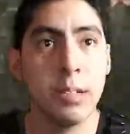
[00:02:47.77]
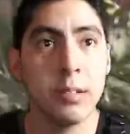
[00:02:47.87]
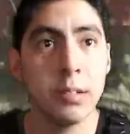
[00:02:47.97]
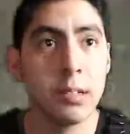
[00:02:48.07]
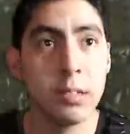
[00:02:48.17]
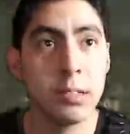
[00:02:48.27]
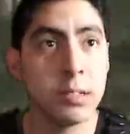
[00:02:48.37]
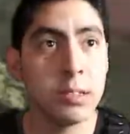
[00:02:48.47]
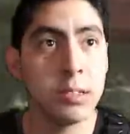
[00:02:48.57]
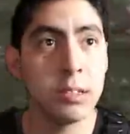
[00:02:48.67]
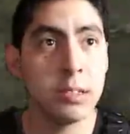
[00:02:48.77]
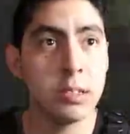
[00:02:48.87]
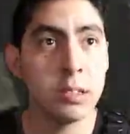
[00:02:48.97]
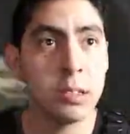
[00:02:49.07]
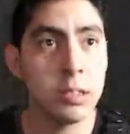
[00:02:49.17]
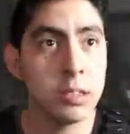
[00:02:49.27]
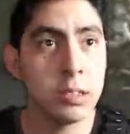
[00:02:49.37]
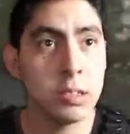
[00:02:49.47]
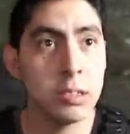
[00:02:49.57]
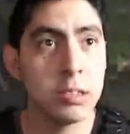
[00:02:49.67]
Nobody speaks.